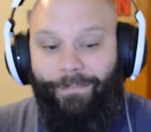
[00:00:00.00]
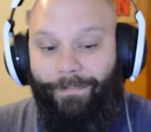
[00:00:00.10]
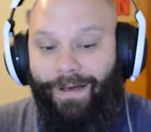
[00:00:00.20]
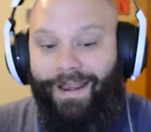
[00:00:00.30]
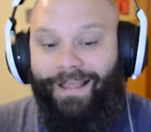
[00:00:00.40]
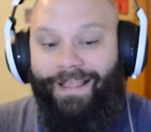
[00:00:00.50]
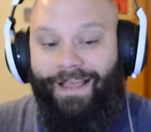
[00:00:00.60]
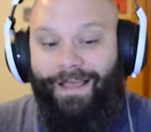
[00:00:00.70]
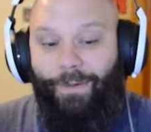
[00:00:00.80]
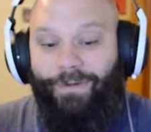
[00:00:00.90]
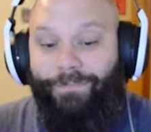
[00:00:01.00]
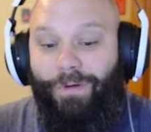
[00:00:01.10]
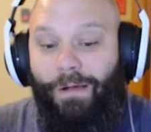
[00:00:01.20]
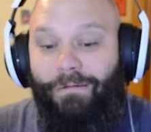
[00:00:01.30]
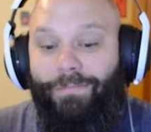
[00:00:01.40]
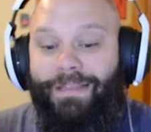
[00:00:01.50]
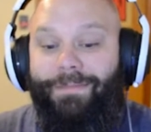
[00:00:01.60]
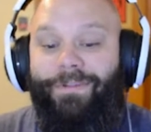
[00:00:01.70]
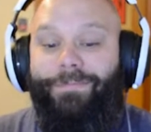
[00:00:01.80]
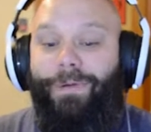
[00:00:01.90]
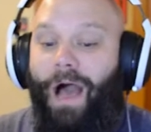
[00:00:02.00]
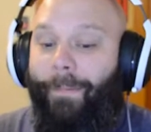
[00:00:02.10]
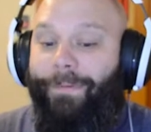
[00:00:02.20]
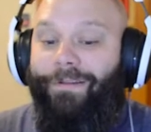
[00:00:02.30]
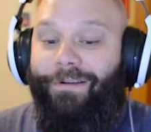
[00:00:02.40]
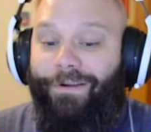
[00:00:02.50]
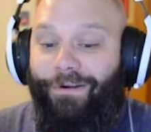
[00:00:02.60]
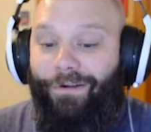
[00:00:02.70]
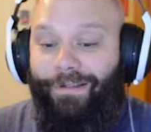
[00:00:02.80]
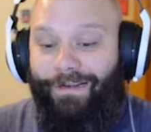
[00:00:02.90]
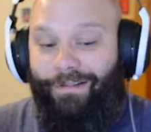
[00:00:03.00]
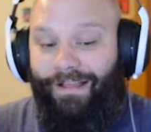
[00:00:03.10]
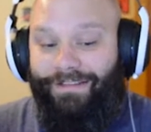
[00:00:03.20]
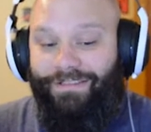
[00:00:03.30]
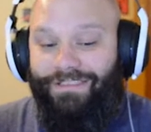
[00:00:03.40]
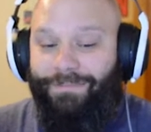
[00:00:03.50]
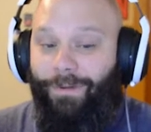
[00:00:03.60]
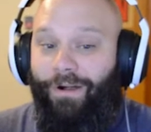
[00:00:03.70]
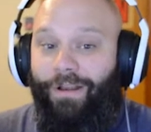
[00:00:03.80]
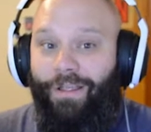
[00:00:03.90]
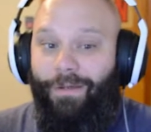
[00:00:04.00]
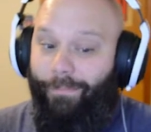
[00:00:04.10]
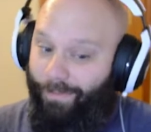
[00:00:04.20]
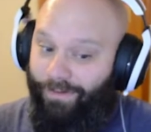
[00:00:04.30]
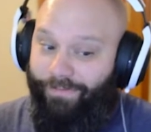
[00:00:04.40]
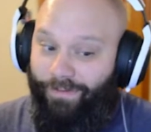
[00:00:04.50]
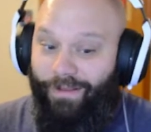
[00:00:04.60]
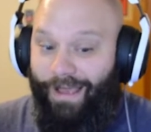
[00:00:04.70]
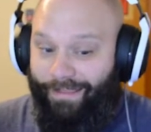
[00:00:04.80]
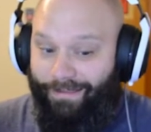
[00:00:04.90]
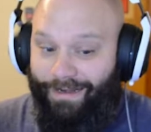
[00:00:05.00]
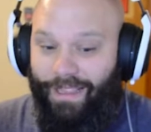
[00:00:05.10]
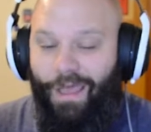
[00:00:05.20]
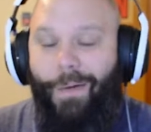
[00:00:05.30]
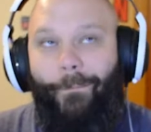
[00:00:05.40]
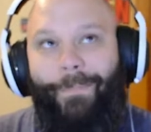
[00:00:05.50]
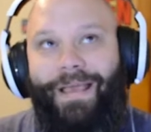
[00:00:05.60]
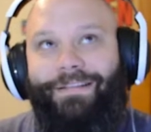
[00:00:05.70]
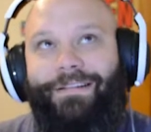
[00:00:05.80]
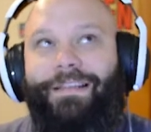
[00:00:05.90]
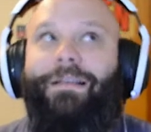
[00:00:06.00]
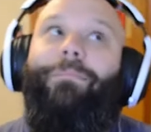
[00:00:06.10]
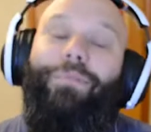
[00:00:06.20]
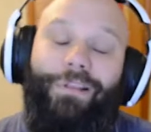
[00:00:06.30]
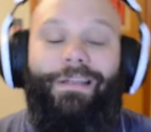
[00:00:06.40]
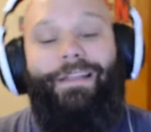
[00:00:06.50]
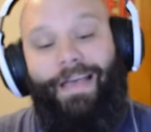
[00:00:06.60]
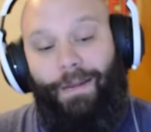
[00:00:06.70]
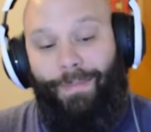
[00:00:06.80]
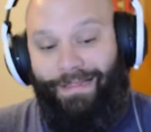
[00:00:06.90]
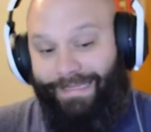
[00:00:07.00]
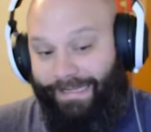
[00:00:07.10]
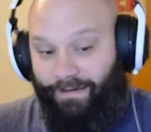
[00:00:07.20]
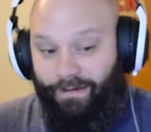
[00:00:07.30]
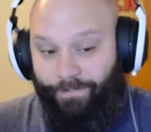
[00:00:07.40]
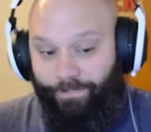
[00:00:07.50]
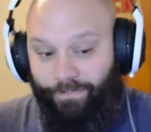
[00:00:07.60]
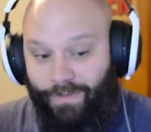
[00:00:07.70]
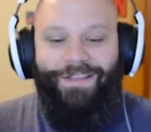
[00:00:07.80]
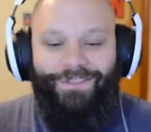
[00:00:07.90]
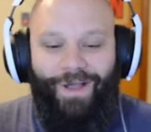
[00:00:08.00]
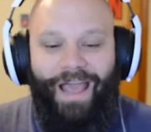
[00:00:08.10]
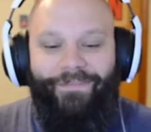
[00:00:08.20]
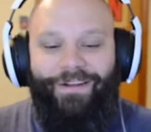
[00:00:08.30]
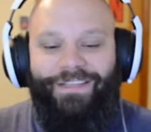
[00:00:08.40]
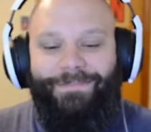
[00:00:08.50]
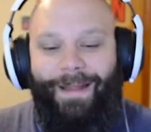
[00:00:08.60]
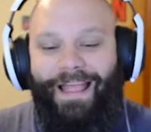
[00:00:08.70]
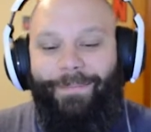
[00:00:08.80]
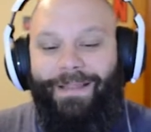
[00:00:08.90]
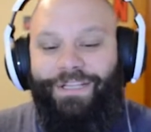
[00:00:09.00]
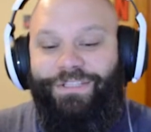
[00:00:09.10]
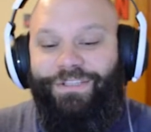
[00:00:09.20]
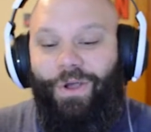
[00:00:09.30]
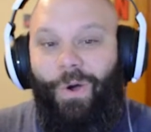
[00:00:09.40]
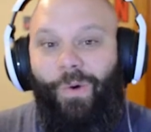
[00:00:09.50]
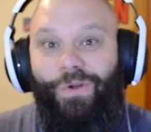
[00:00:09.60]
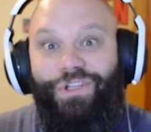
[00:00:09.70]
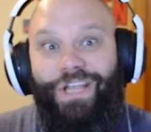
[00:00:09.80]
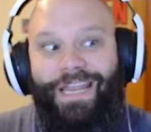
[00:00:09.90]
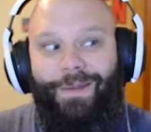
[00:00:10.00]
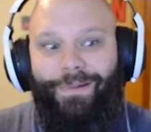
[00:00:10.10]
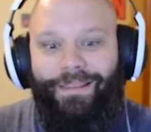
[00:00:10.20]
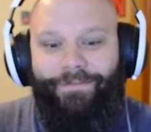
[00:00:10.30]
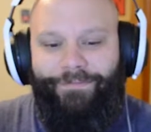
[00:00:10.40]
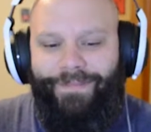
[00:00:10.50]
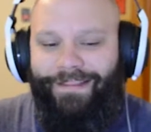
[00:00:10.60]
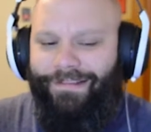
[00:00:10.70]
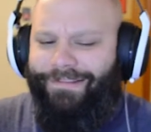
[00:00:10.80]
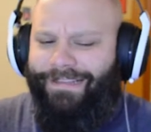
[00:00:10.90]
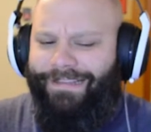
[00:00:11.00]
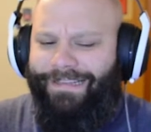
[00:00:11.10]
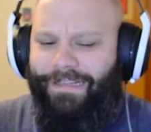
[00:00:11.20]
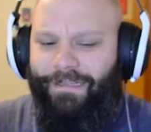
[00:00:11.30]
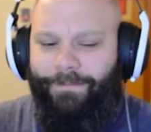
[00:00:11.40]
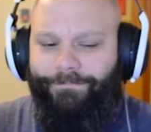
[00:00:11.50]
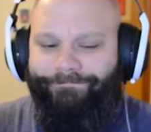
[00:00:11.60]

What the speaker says: Monika was probably the most popular girl in class. Smart, beautiful, athletic, basically completely out of my league. So having her smile at me so genuinely feels a little...